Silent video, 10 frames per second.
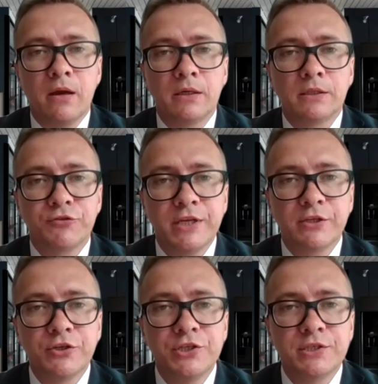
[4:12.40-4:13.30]
trade
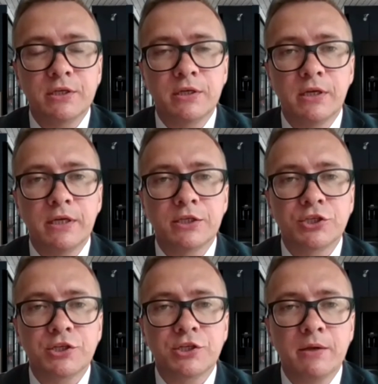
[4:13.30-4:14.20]
register in
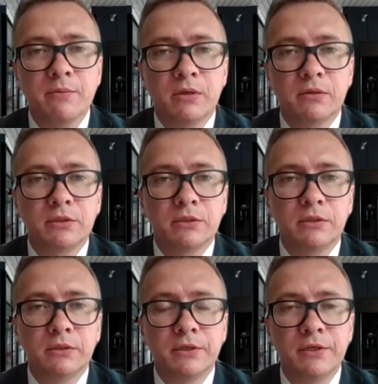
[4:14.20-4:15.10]
Liechtenstein. But
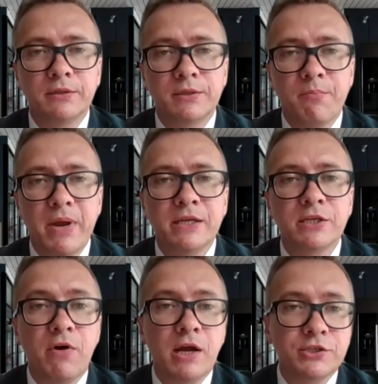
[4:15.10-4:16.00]
the main
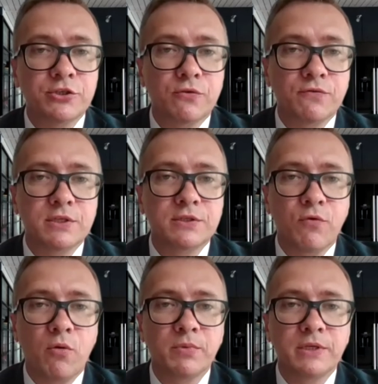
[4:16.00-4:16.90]
advantage of this
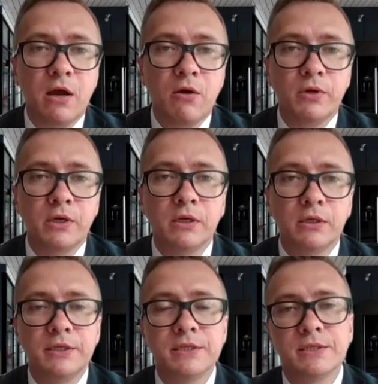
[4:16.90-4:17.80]
form now
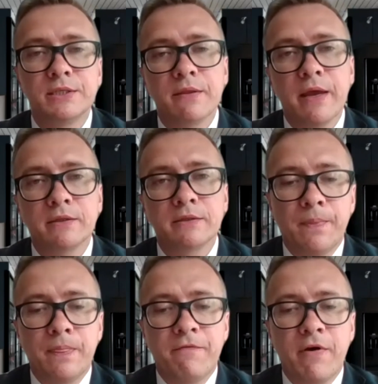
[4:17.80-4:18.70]
is that
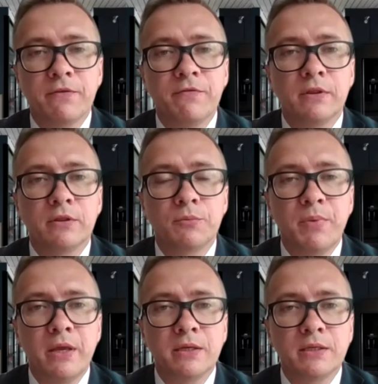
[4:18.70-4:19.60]
the fund will not
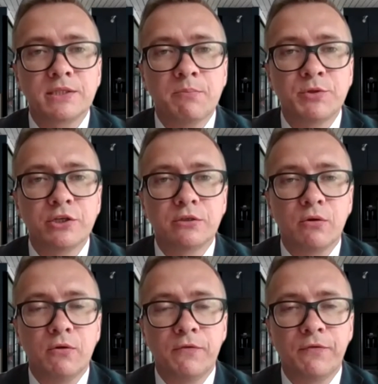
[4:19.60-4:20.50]
be subject
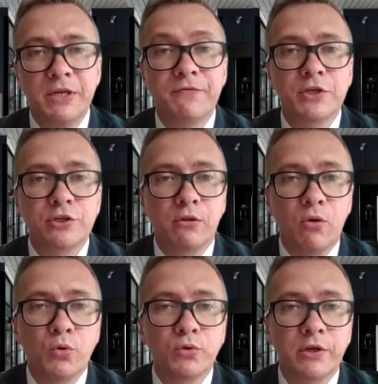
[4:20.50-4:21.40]
of beneficial
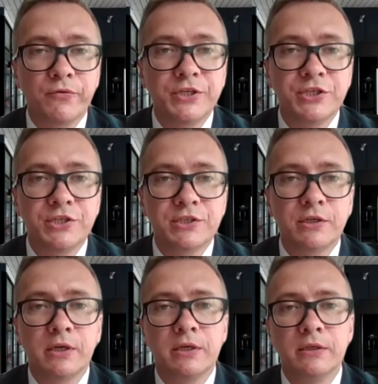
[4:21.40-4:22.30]
owner
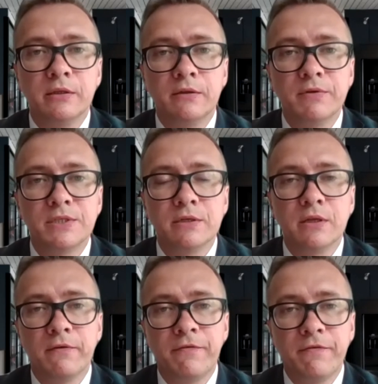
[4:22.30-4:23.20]
register
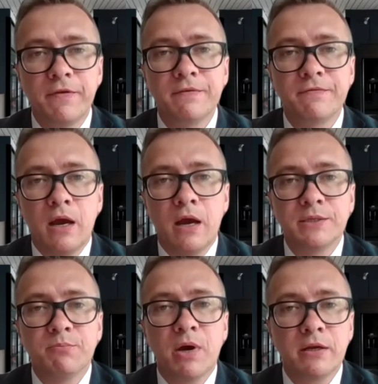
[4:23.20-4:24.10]
within fifth
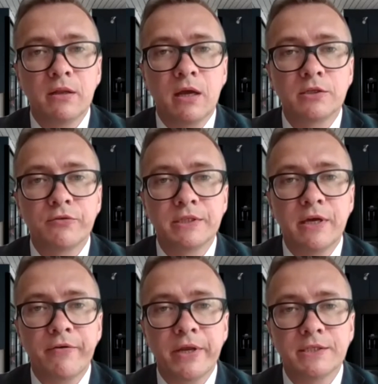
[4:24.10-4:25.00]
anti-money laundering
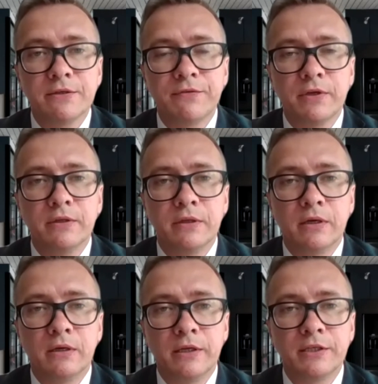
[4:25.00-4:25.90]
directive in
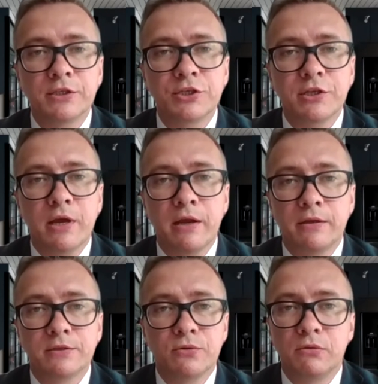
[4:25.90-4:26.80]
Liechtenstein.
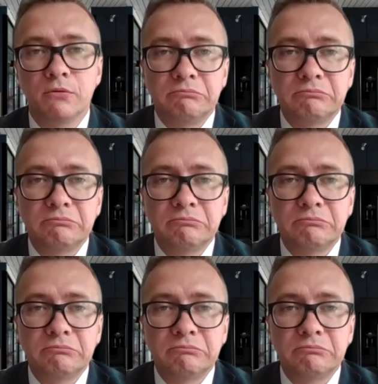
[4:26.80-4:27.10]
So